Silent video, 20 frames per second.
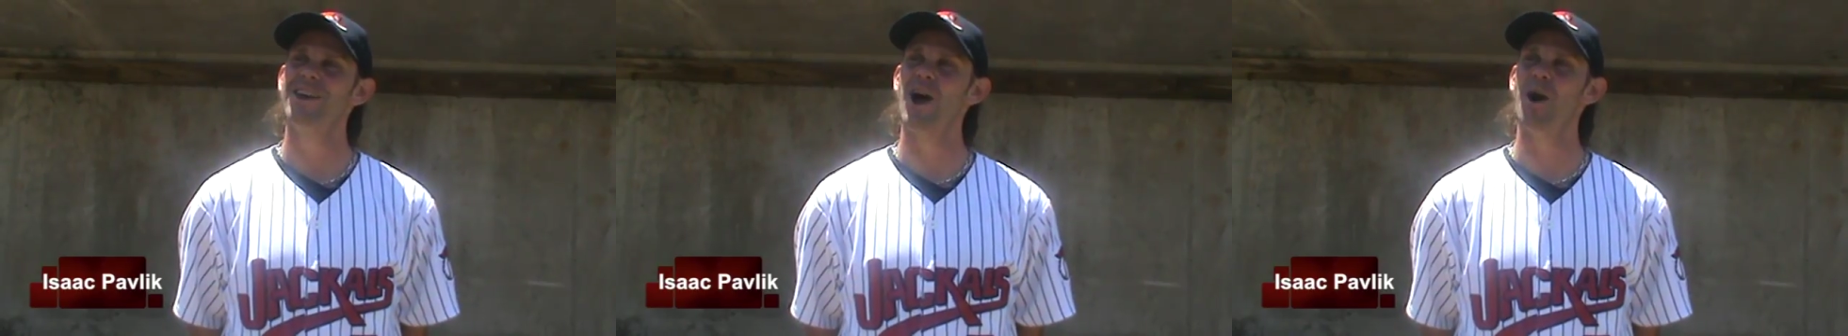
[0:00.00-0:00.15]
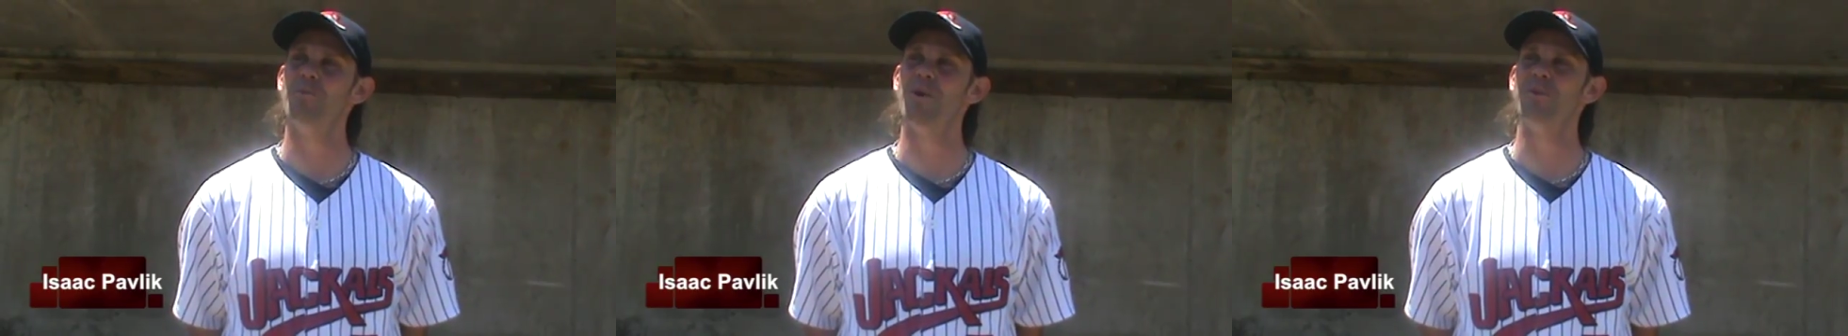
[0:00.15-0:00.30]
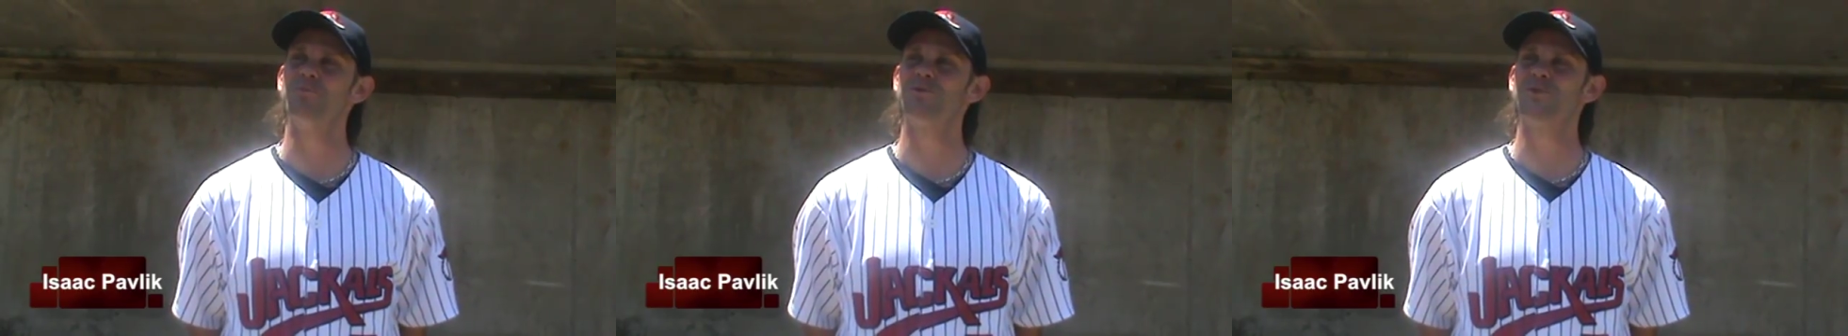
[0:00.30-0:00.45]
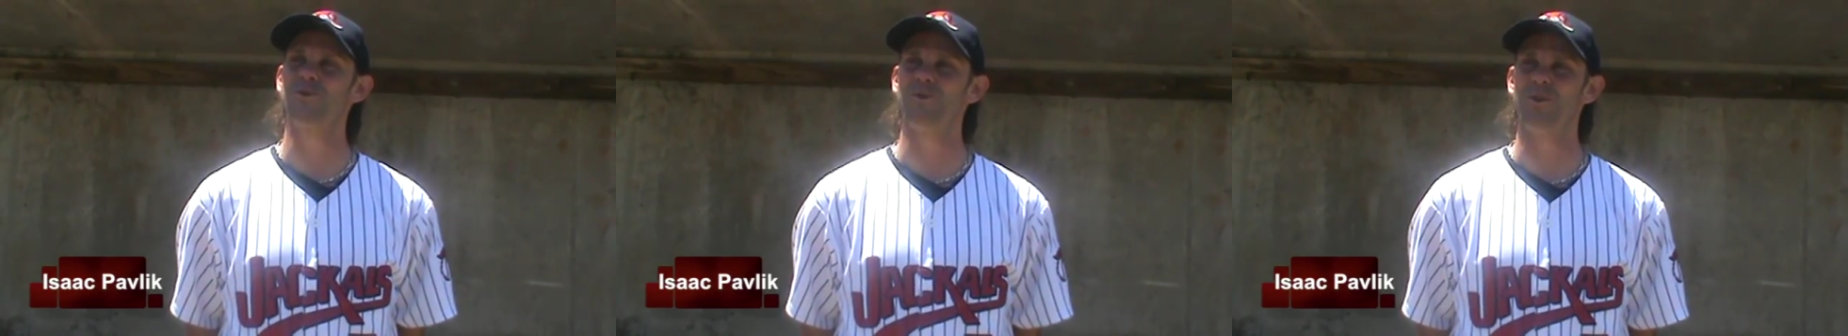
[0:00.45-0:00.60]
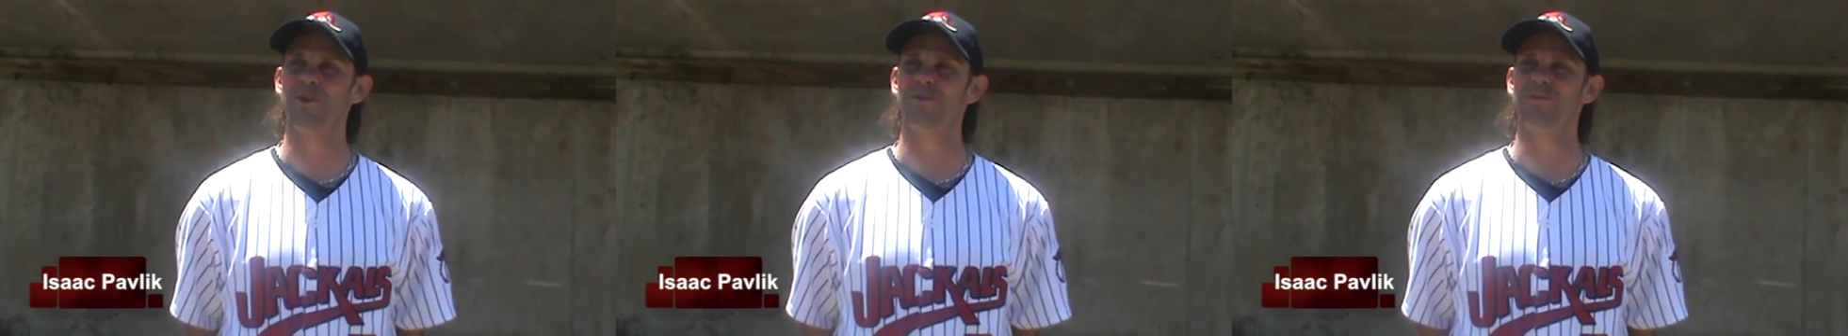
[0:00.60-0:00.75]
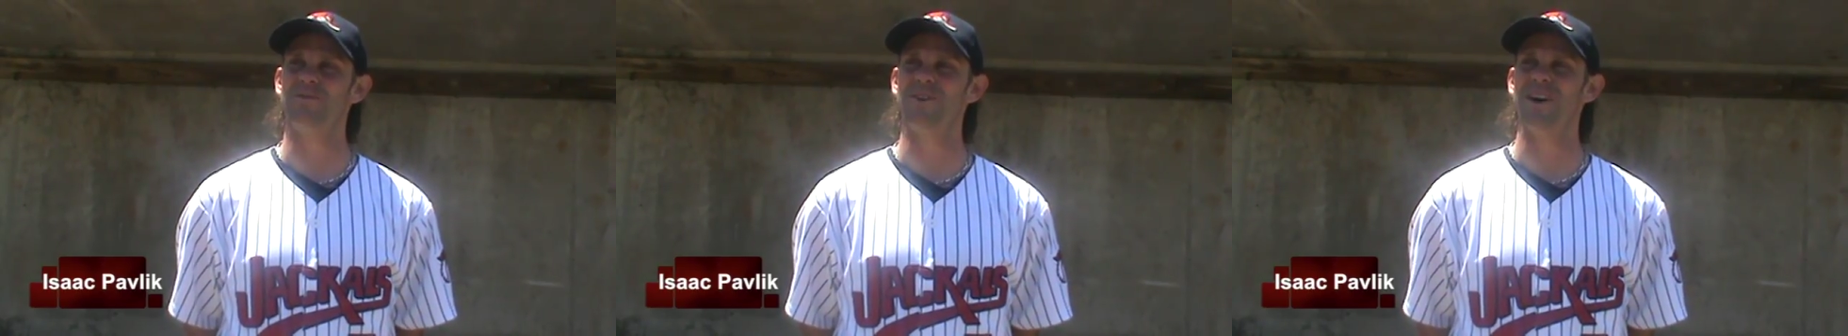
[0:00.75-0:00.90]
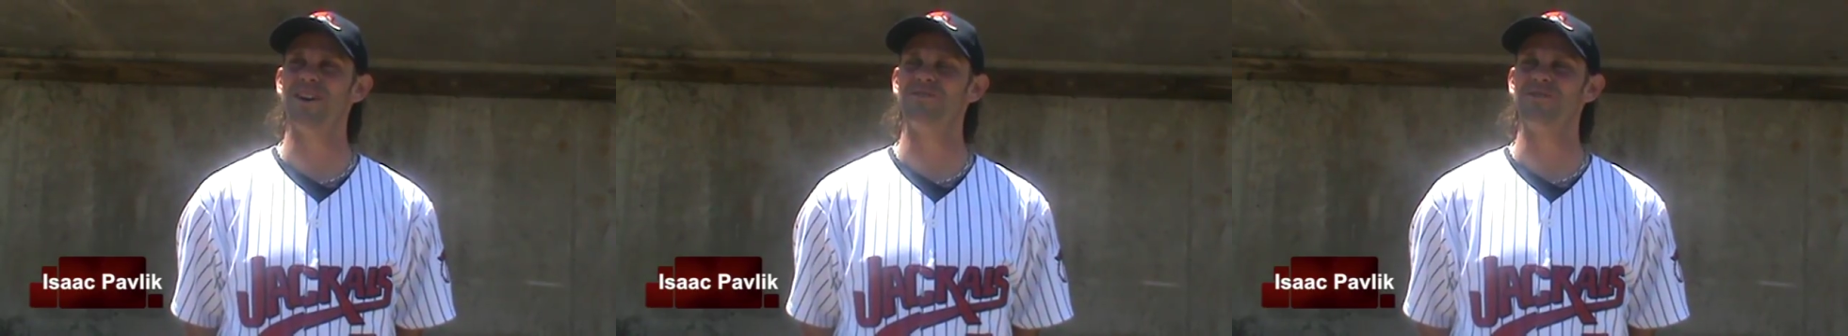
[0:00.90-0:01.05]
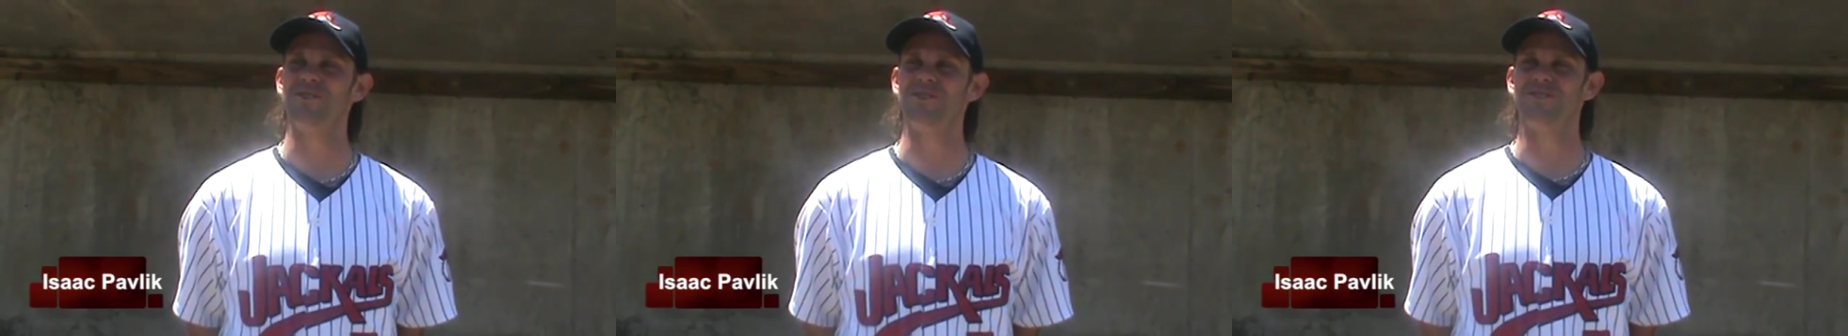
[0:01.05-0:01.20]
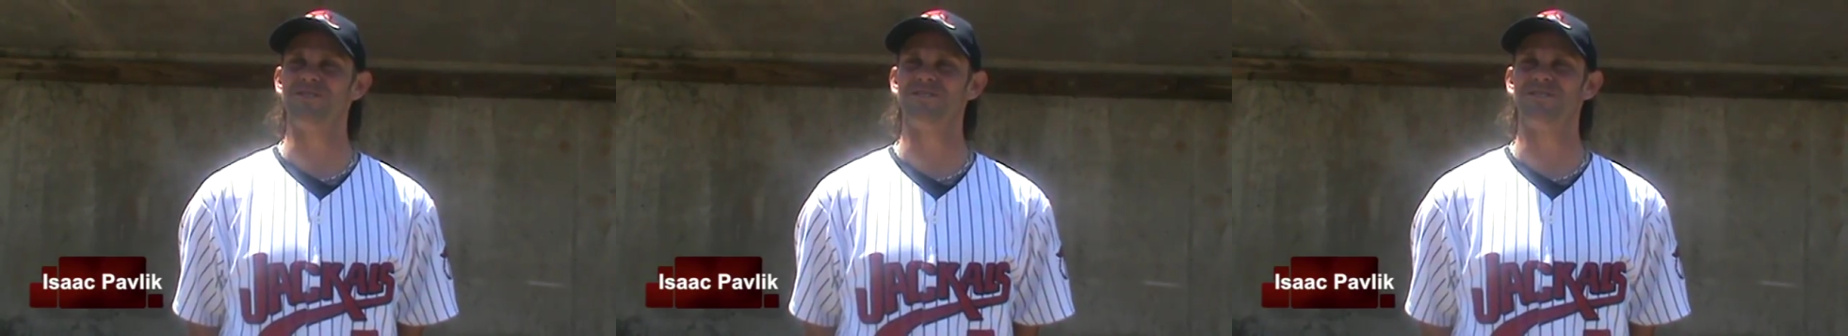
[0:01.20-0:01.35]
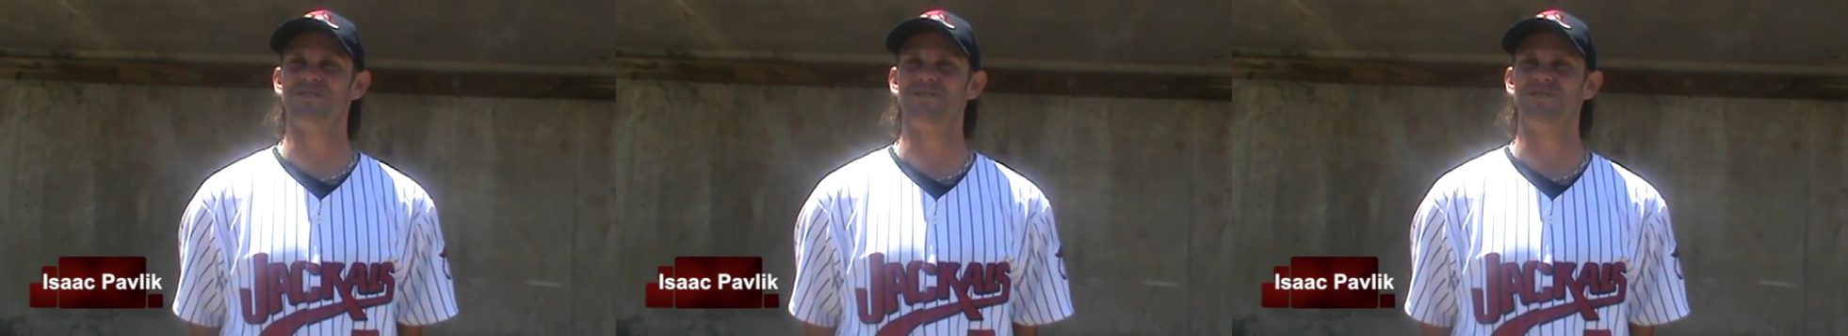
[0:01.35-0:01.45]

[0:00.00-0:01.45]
Come up short 5 years,